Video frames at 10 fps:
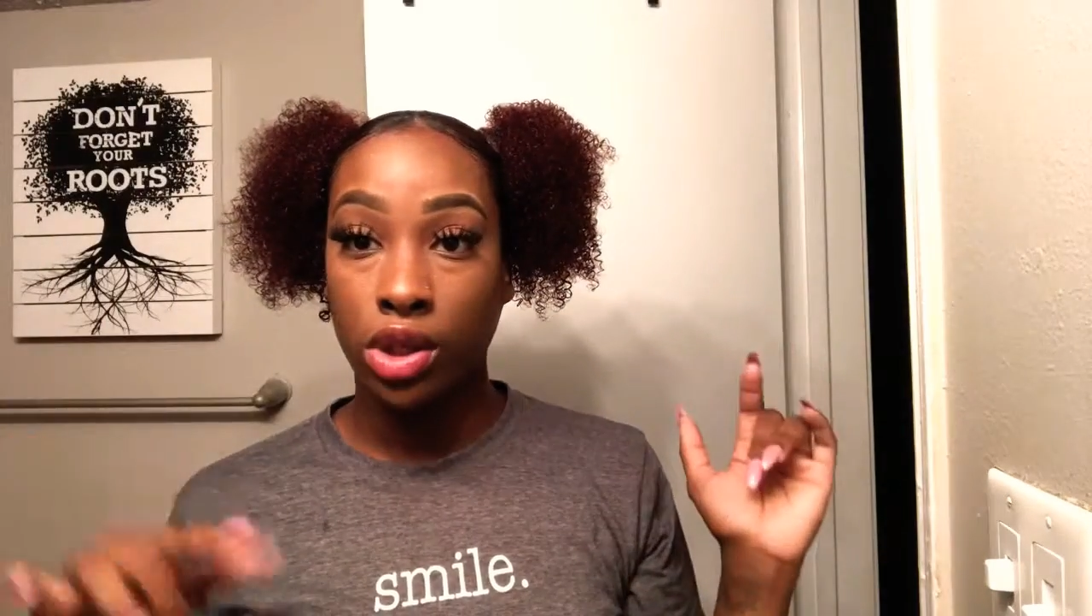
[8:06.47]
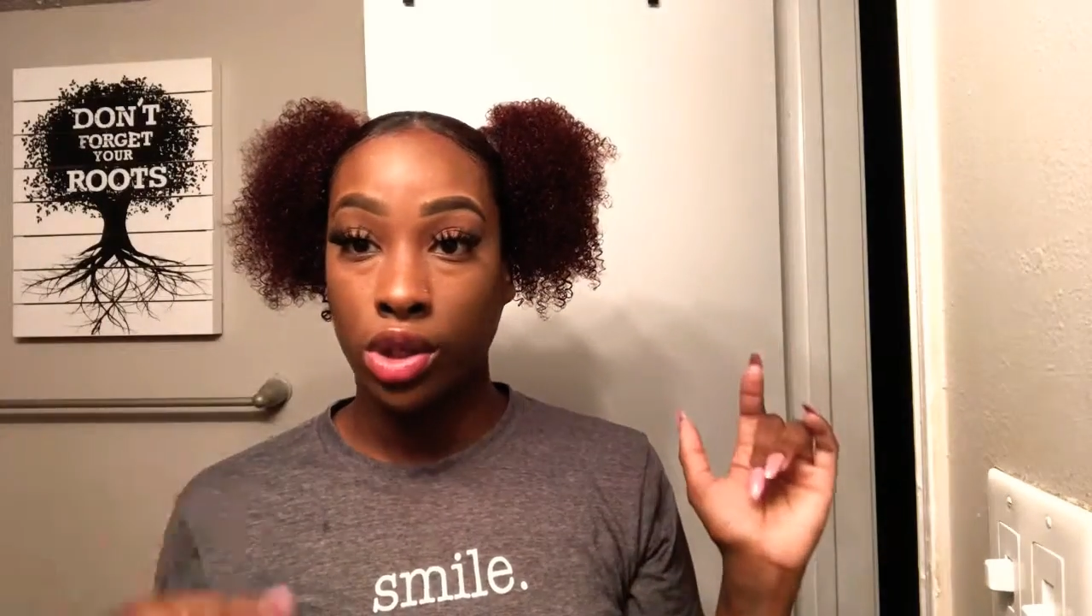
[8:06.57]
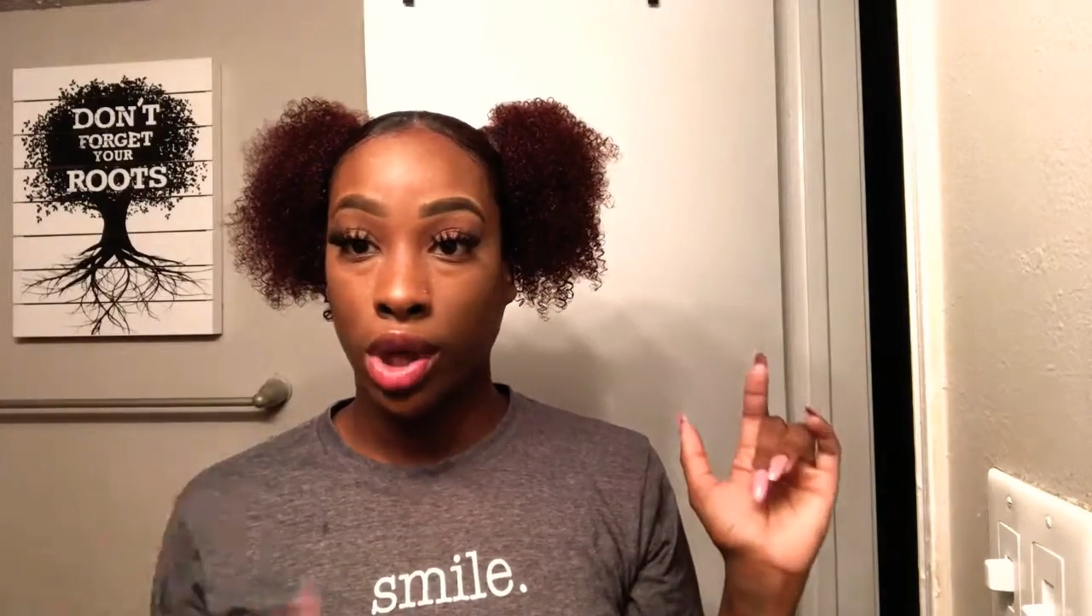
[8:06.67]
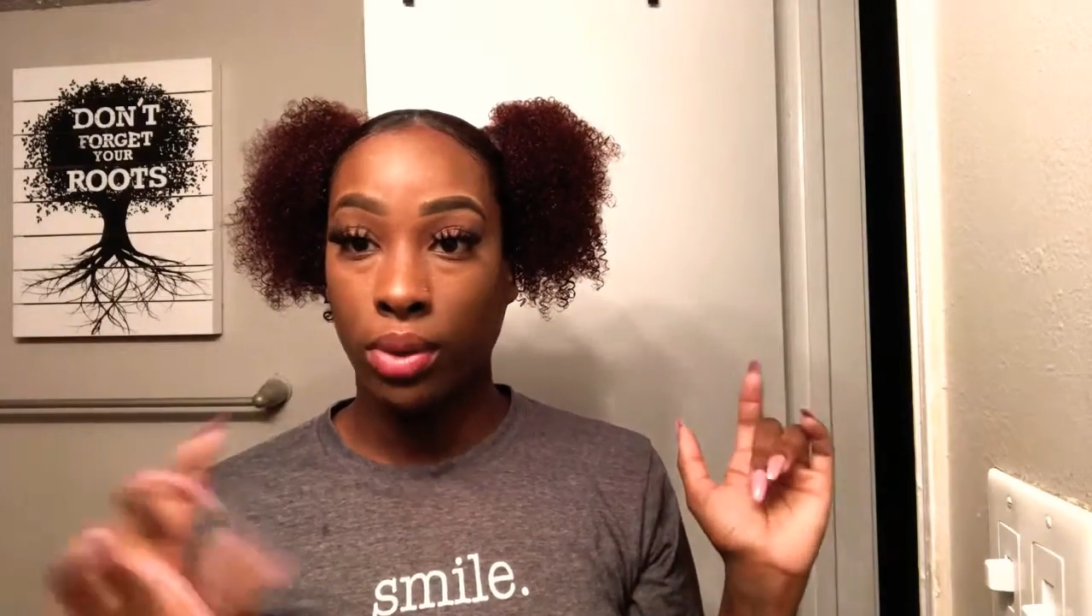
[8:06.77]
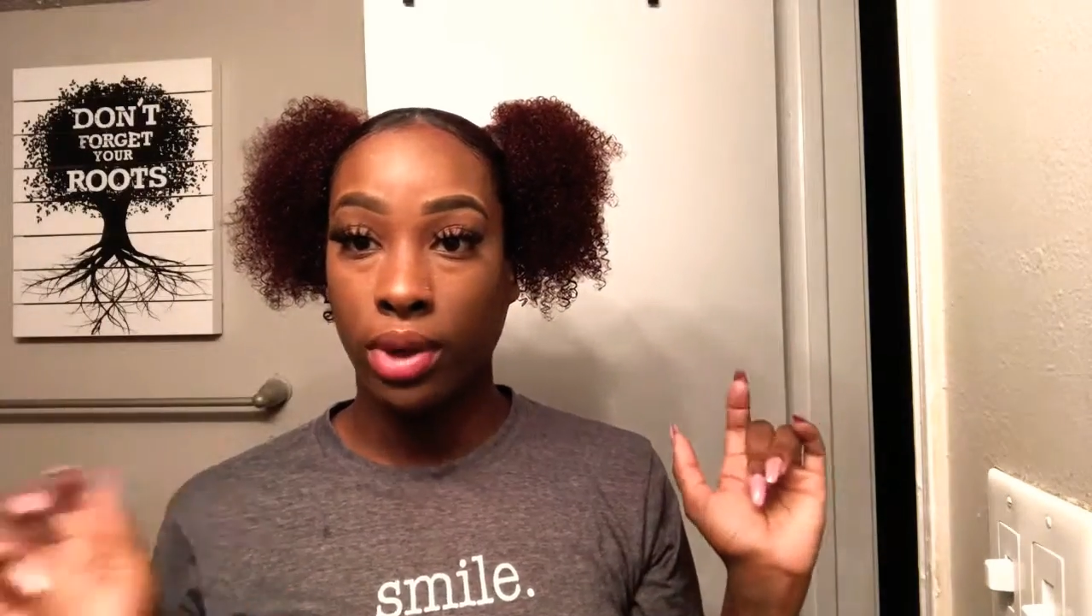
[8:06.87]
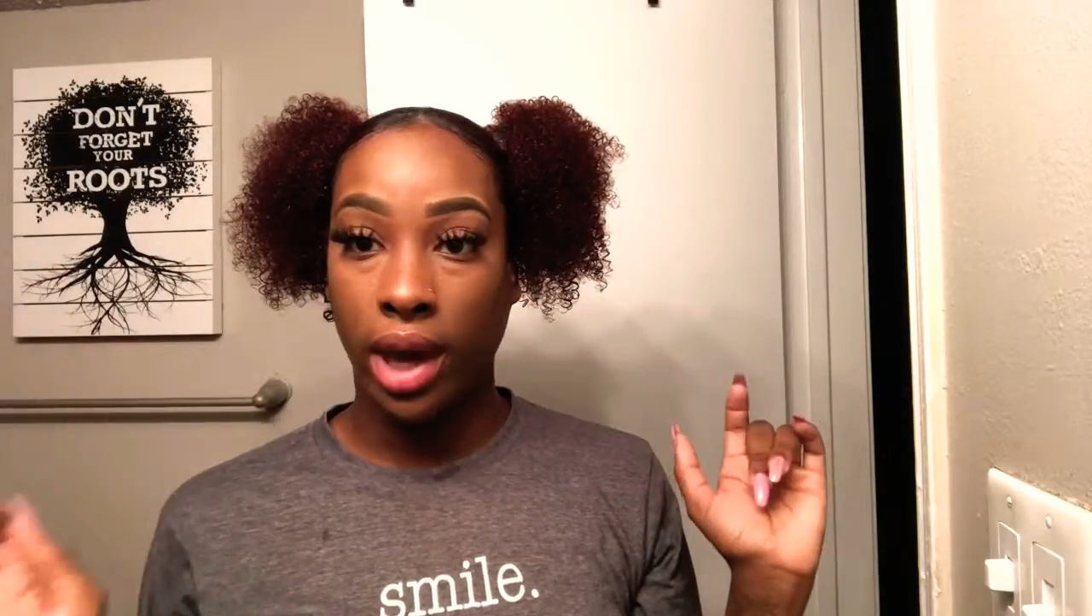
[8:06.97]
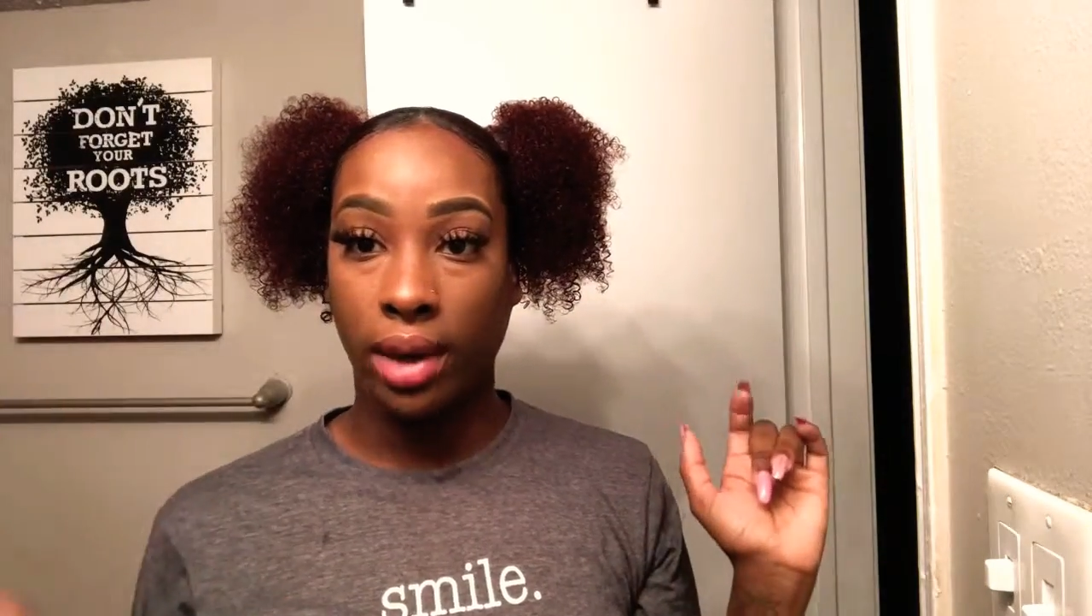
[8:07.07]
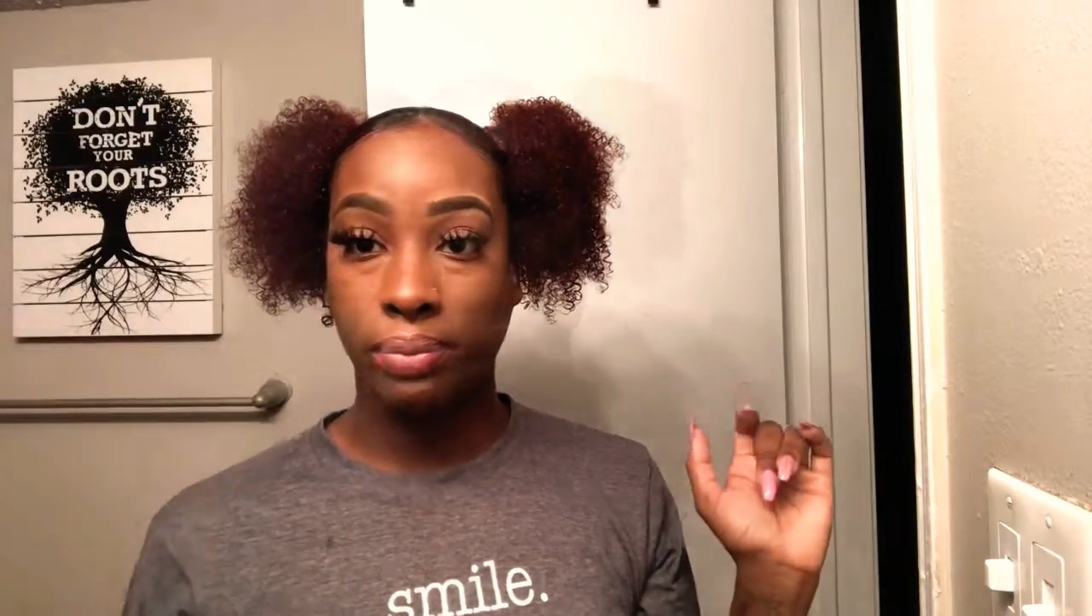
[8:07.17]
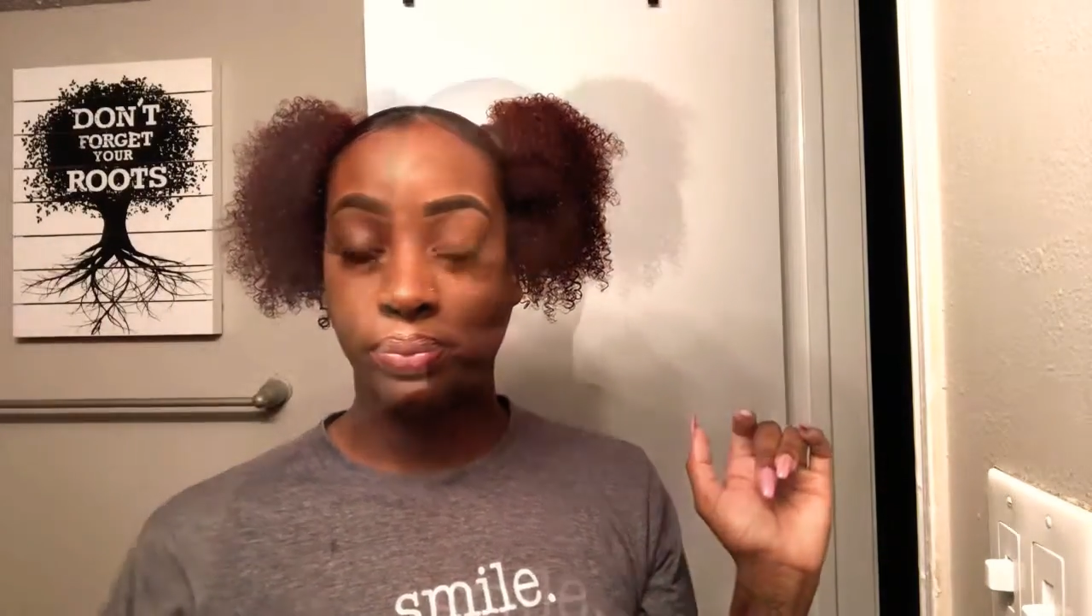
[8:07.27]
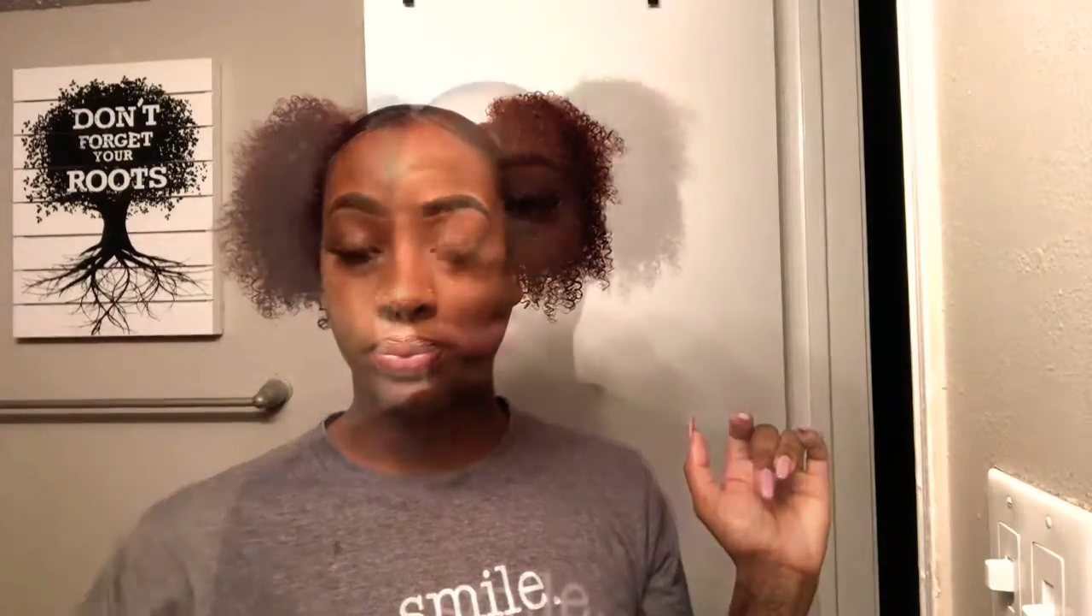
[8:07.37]
So yeah,
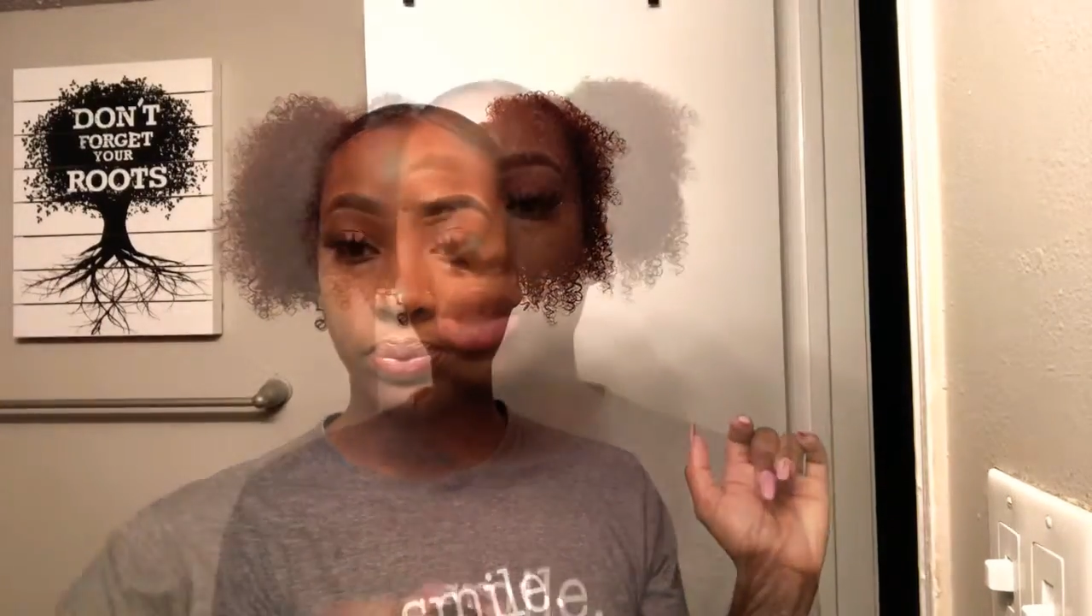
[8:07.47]
okay.